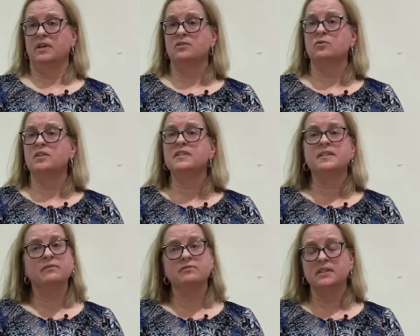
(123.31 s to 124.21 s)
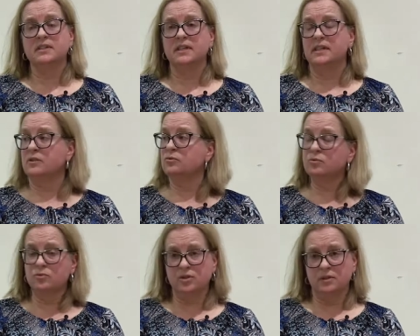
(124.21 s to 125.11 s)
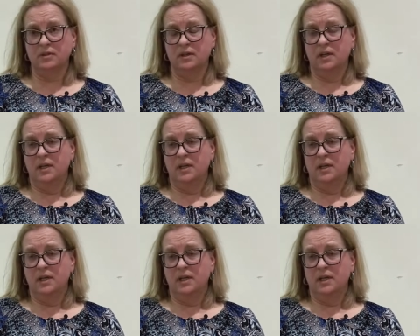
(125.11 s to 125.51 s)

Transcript: Uh, so it's definitely crucial